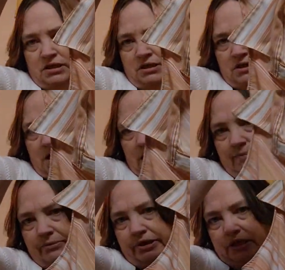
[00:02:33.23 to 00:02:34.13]
top
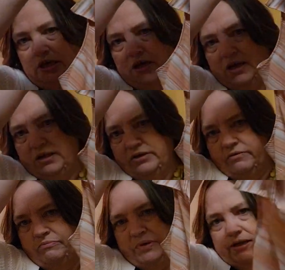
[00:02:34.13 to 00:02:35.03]
with the collar
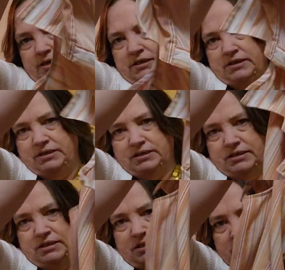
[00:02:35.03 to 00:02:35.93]
buttons.